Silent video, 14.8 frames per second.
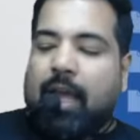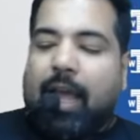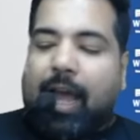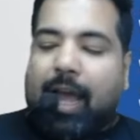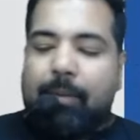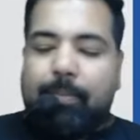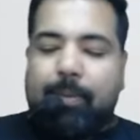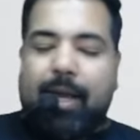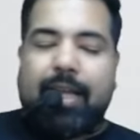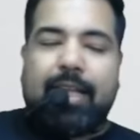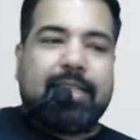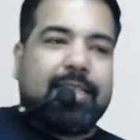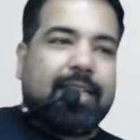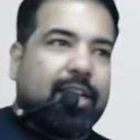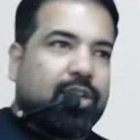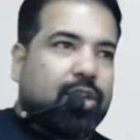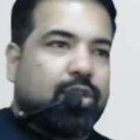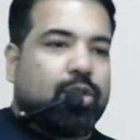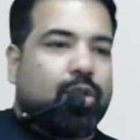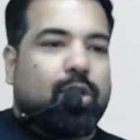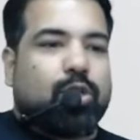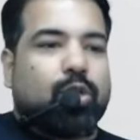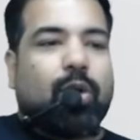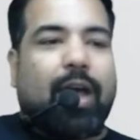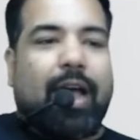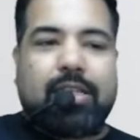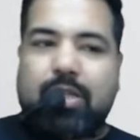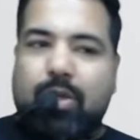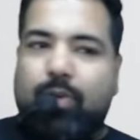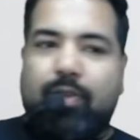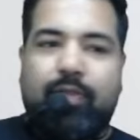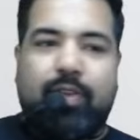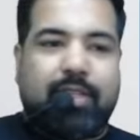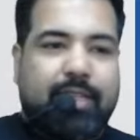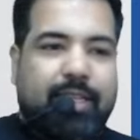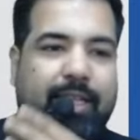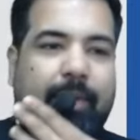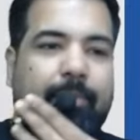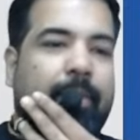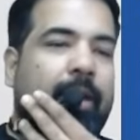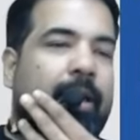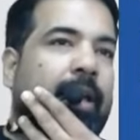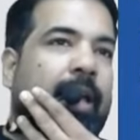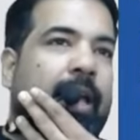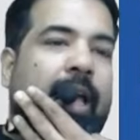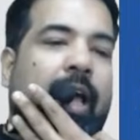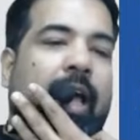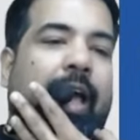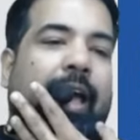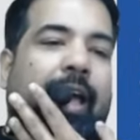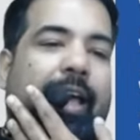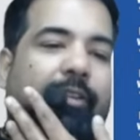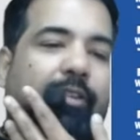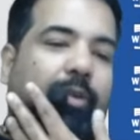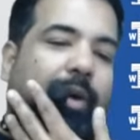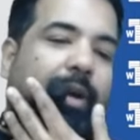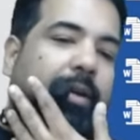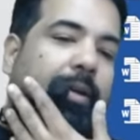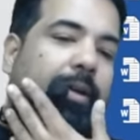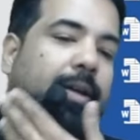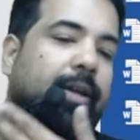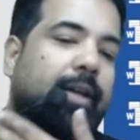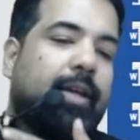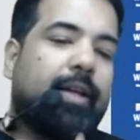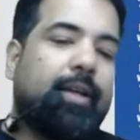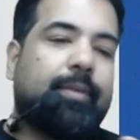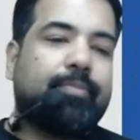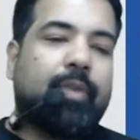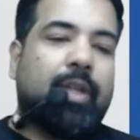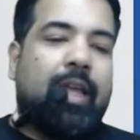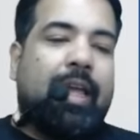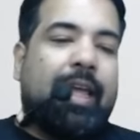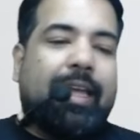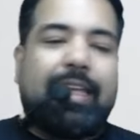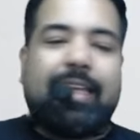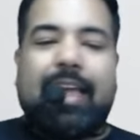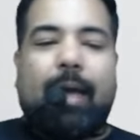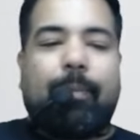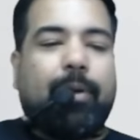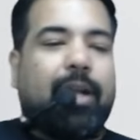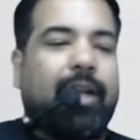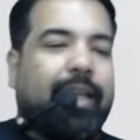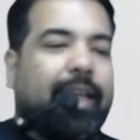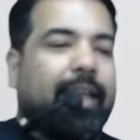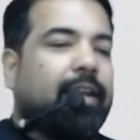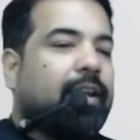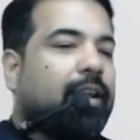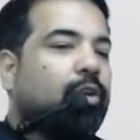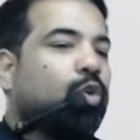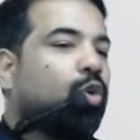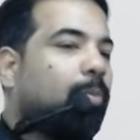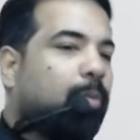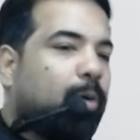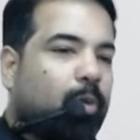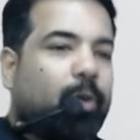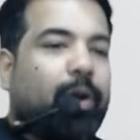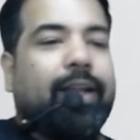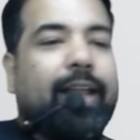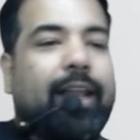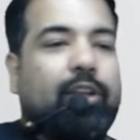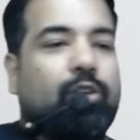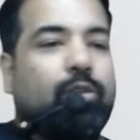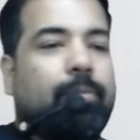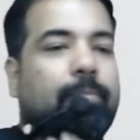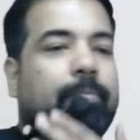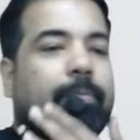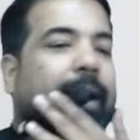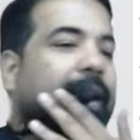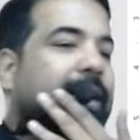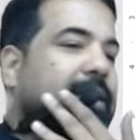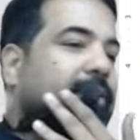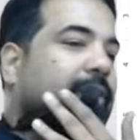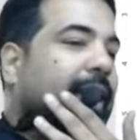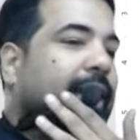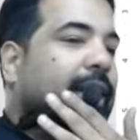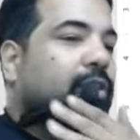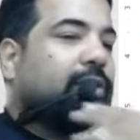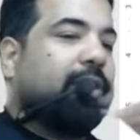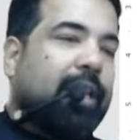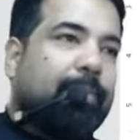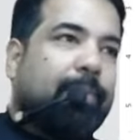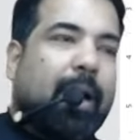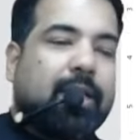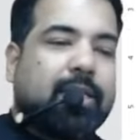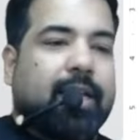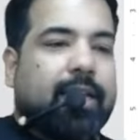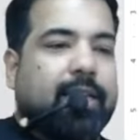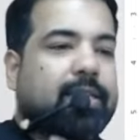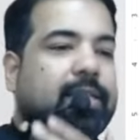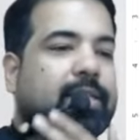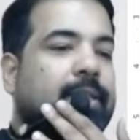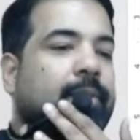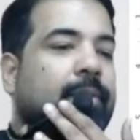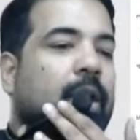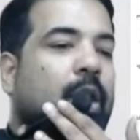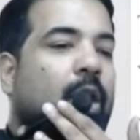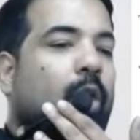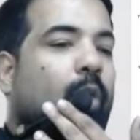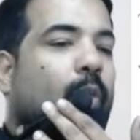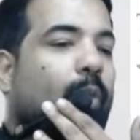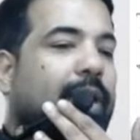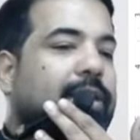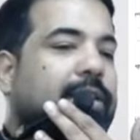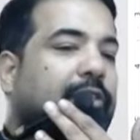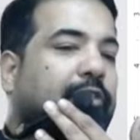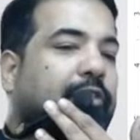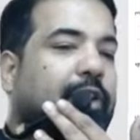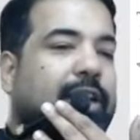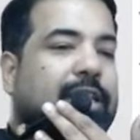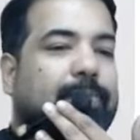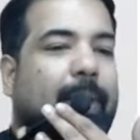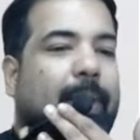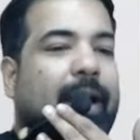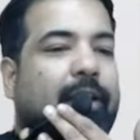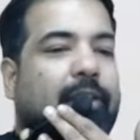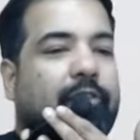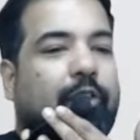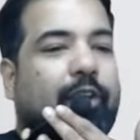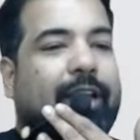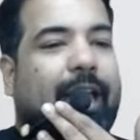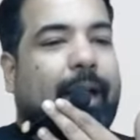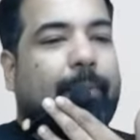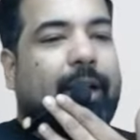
and plug in sections also as and when we see them. Everyone, capital gain, no book will tell you, but is divided into 3 parts, guys. What is the first part for capital